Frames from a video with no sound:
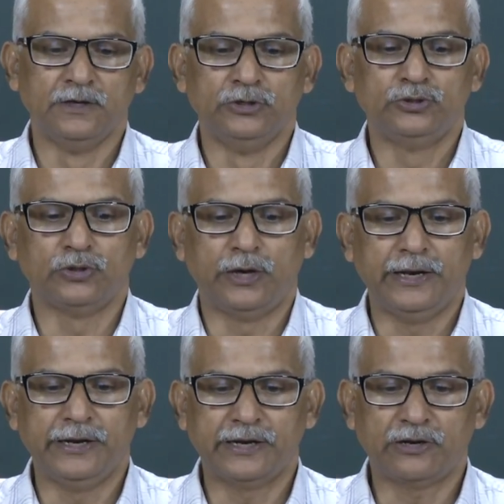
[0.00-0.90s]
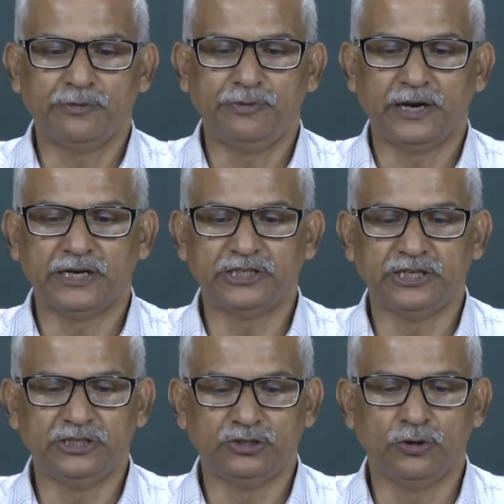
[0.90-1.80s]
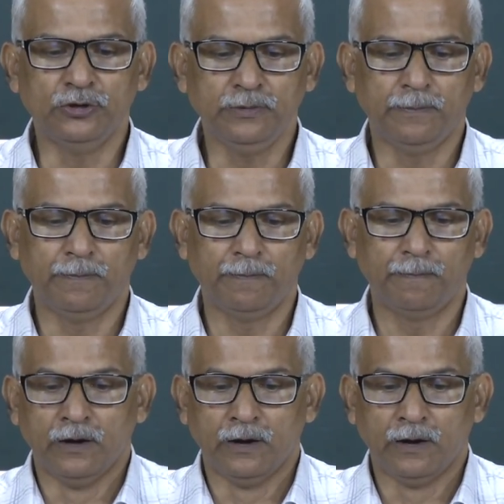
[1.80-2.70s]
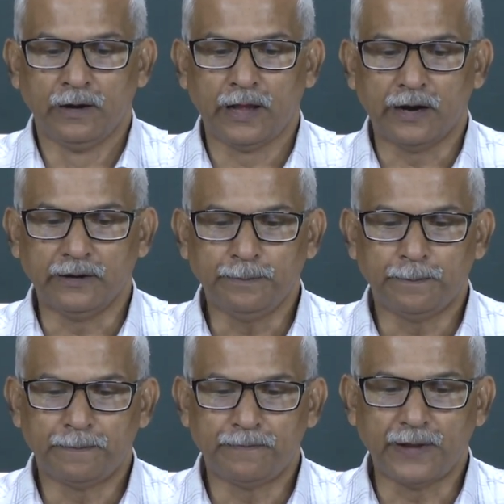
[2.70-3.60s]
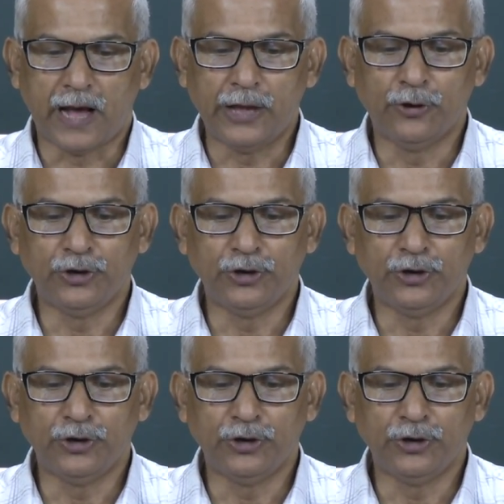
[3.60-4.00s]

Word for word: So, another configuration is your here IO